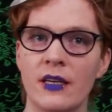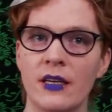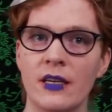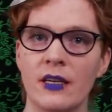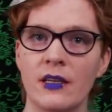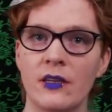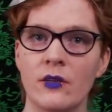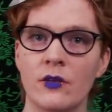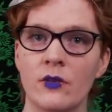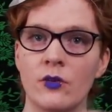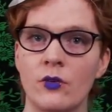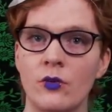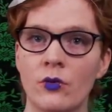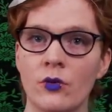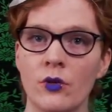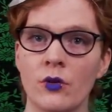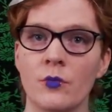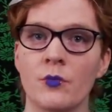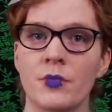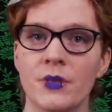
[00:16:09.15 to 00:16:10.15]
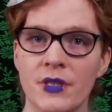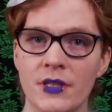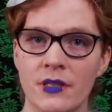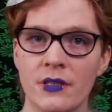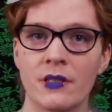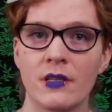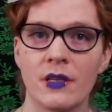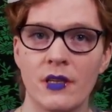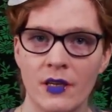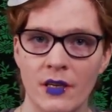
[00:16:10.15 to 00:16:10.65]
in
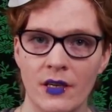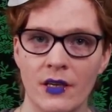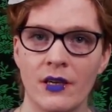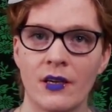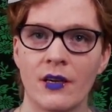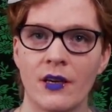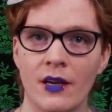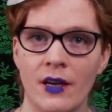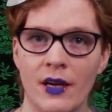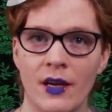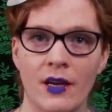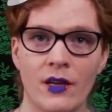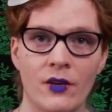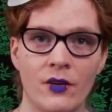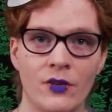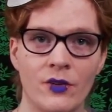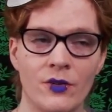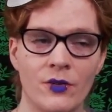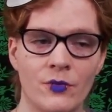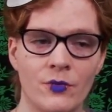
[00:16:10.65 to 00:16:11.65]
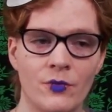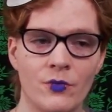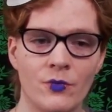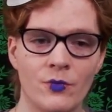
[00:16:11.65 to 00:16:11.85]
groups and